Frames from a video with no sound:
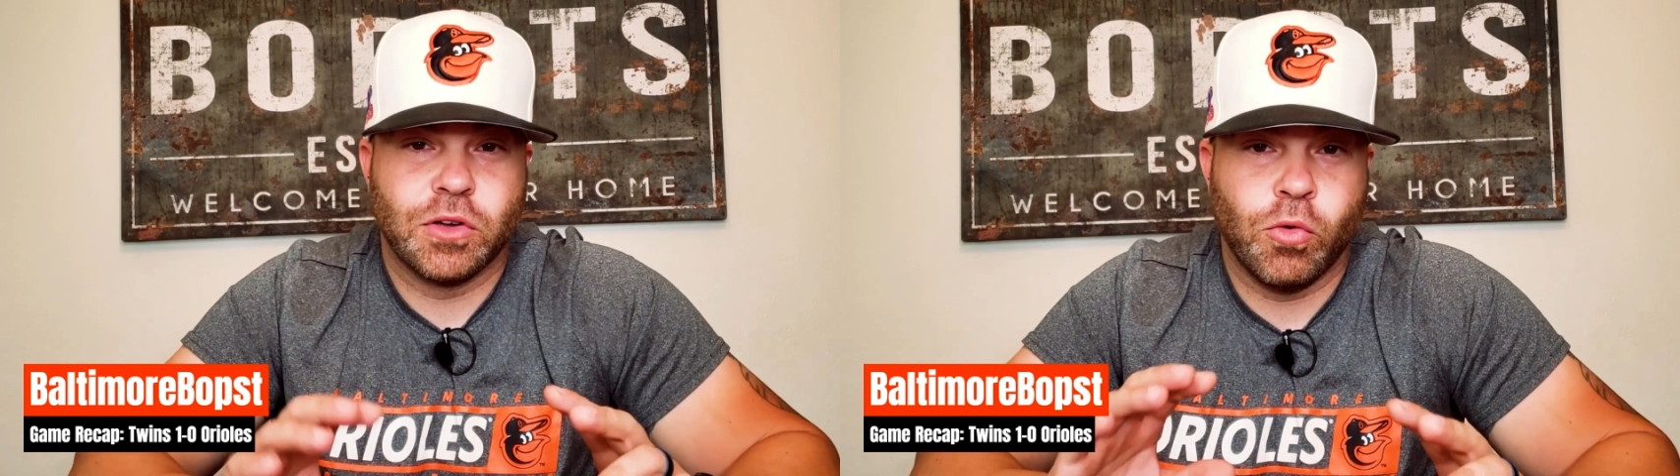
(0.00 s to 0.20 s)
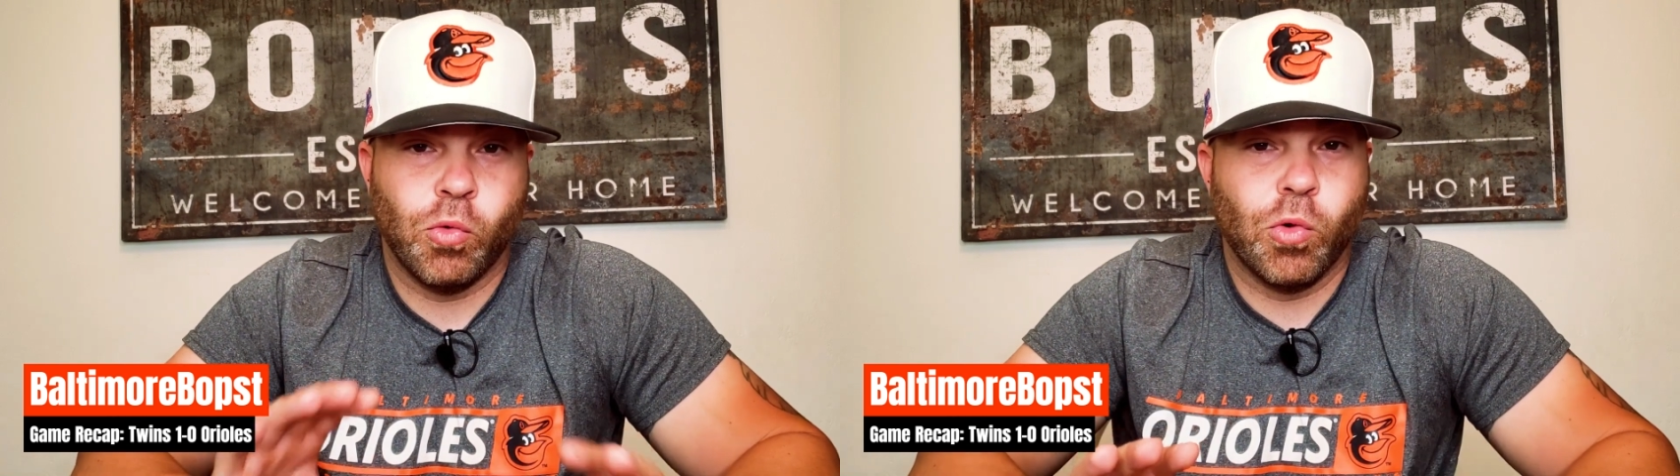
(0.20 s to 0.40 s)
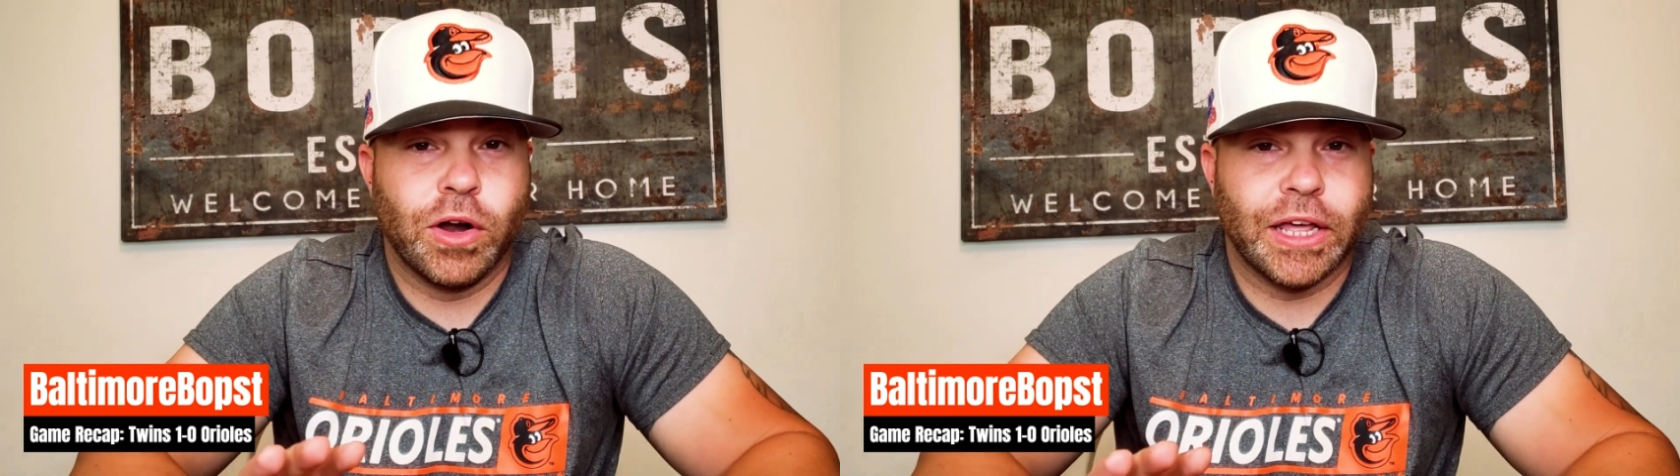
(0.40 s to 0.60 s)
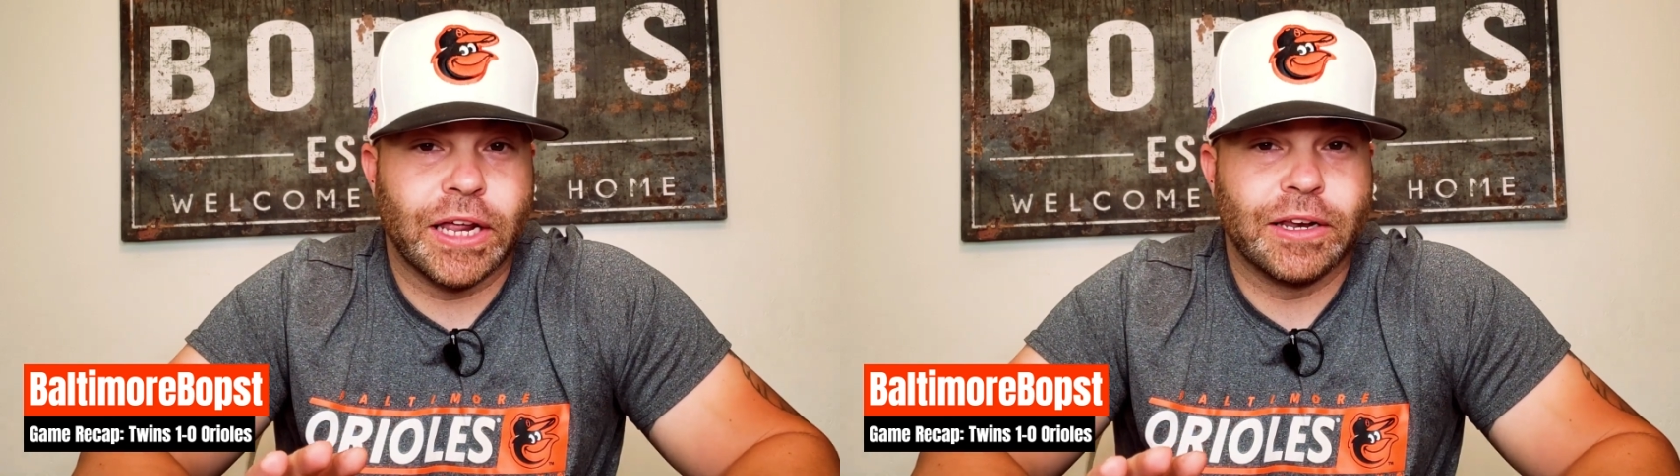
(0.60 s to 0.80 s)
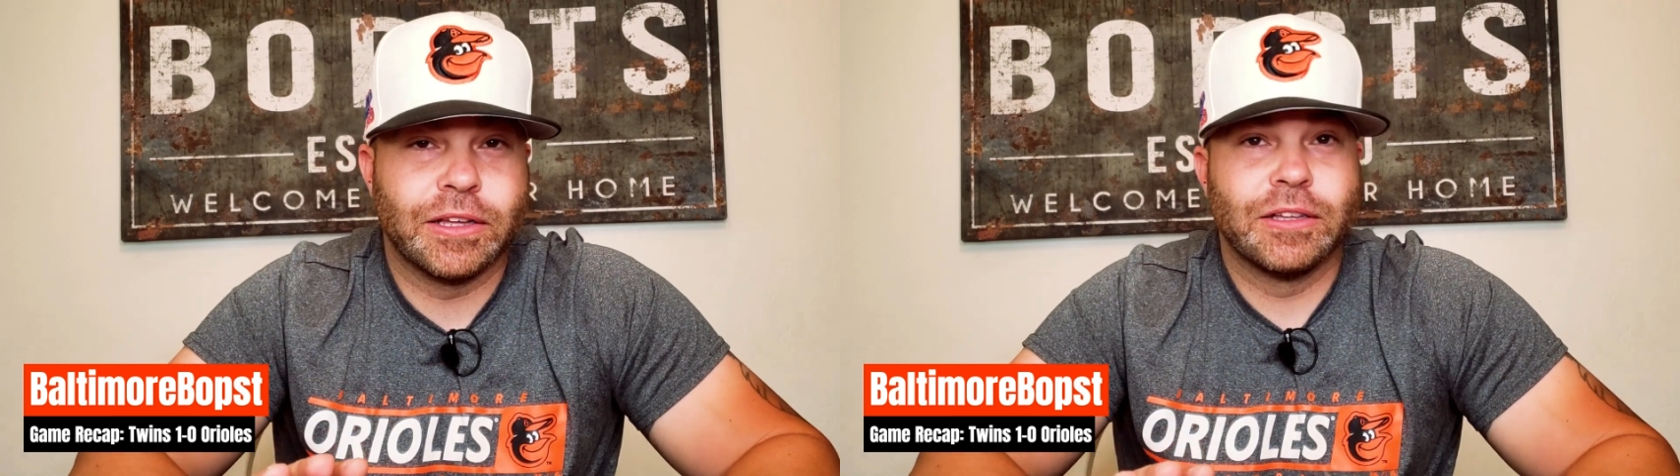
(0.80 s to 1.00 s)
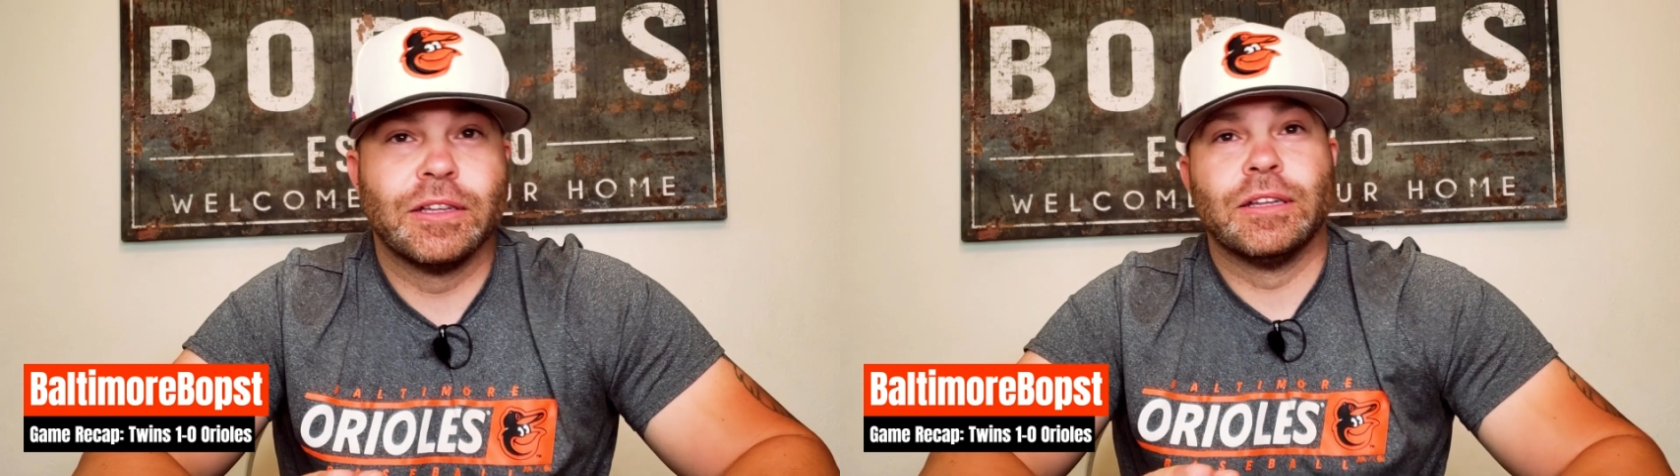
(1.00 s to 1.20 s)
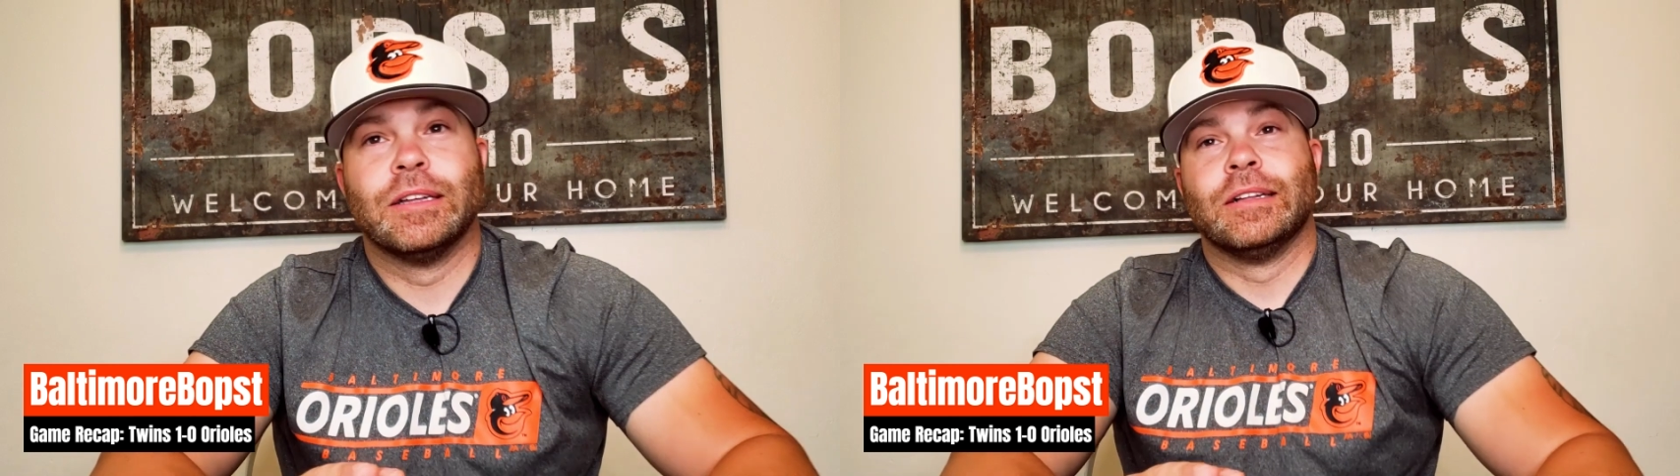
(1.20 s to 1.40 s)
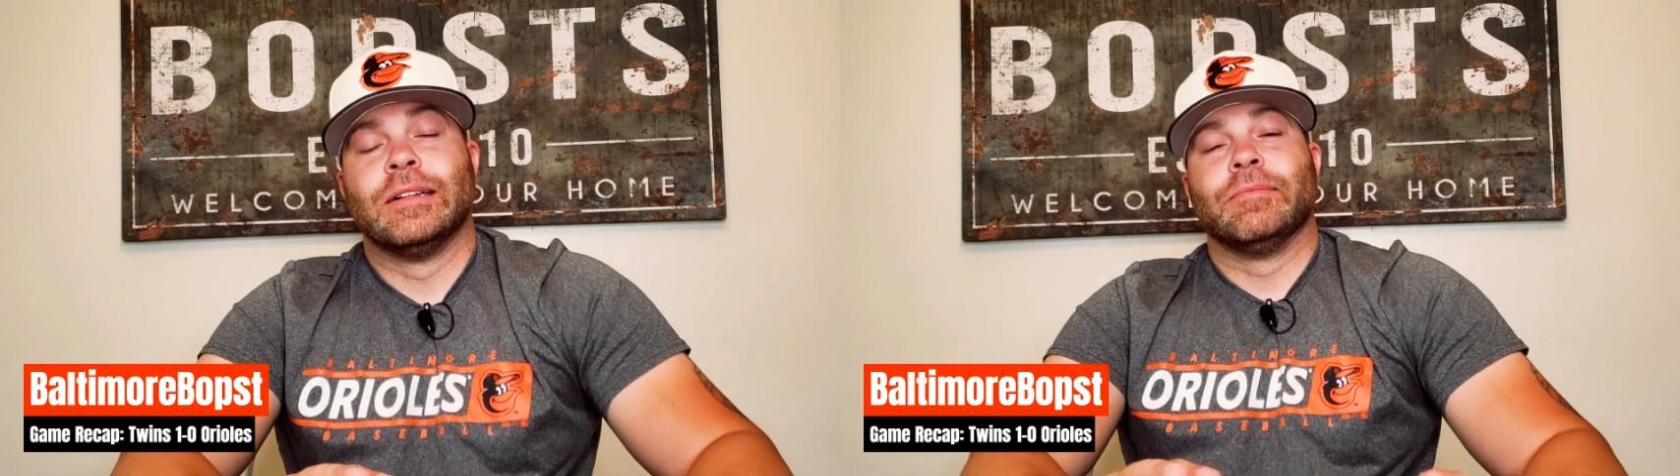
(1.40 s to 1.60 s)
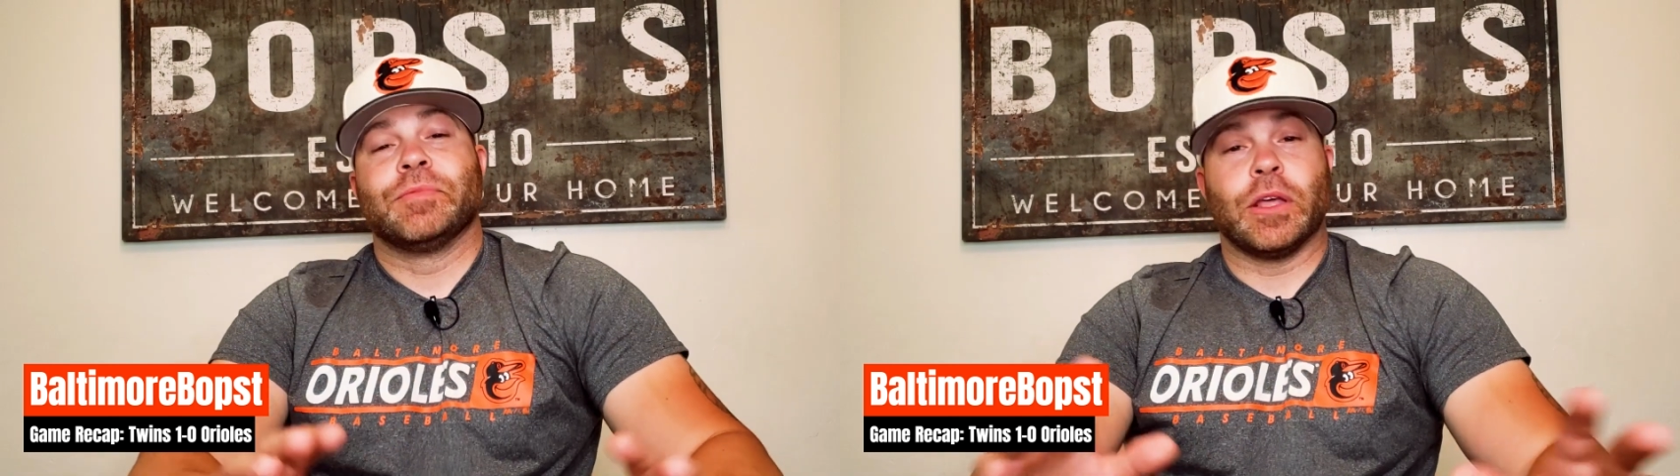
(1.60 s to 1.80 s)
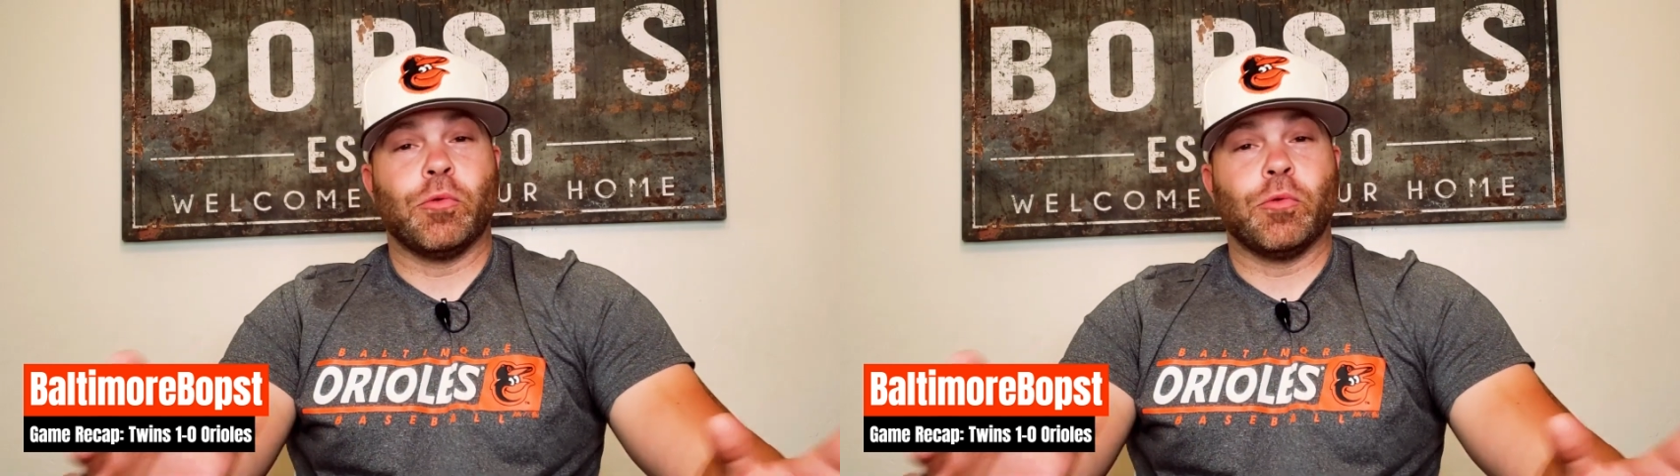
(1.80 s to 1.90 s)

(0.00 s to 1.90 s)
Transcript: won in. They